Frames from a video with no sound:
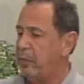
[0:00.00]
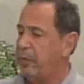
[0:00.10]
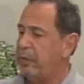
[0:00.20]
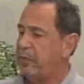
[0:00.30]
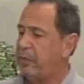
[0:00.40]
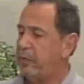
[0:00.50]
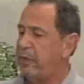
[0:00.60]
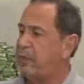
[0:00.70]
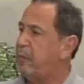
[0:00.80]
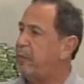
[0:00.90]
books
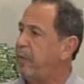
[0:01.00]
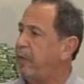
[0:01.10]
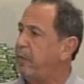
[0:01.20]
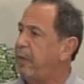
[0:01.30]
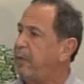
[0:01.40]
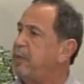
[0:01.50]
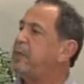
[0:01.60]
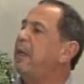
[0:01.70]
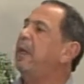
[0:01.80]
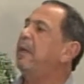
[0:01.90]
with some of my
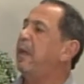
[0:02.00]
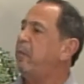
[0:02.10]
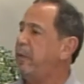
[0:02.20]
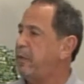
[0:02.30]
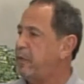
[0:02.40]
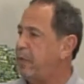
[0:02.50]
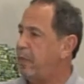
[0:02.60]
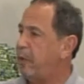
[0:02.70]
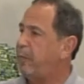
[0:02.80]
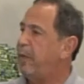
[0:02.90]
writers, and that we could set
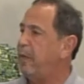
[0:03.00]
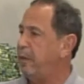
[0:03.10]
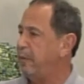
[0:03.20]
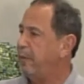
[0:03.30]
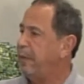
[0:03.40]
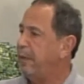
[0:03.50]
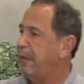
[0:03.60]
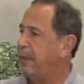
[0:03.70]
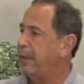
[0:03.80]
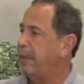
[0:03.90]
up and
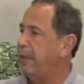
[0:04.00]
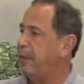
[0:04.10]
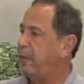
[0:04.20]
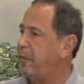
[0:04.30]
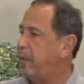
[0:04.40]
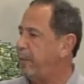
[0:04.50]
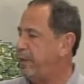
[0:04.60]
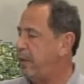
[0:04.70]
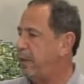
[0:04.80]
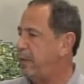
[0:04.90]
uh, in a development
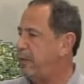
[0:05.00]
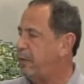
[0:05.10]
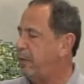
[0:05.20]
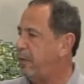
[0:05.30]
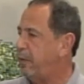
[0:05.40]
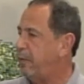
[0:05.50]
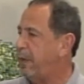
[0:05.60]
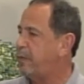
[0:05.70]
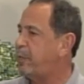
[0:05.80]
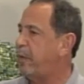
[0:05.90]
deal at a studio.
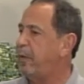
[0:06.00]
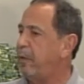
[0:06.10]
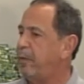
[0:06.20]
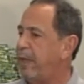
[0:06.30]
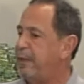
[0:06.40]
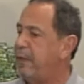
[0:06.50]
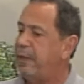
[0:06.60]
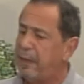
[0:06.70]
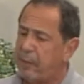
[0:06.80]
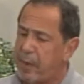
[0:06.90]
That's primarily what I did.
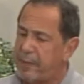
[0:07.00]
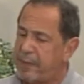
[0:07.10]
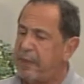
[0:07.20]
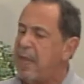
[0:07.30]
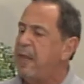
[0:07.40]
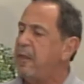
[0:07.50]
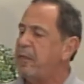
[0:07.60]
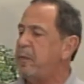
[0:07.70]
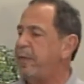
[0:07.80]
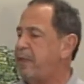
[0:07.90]
And I represent the
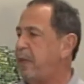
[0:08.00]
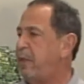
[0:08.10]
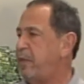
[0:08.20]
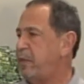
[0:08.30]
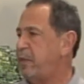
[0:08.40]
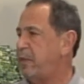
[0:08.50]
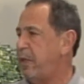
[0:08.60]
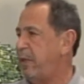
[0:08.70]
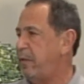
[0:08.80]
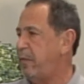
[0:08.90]
film and television
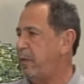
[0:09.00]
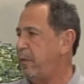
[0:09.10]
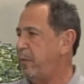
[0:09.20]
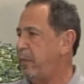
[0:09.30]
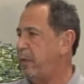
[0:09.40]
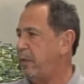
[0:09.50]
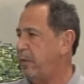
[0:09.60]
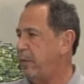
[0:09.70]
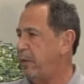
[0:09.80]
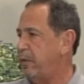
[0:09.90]
side of their
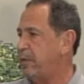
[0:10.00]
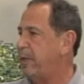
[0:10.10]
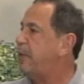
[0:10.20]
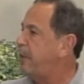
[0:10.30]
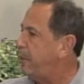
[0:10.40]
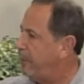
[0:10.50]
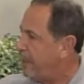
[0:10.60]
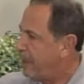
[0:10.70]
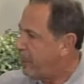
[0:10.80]
careers, not the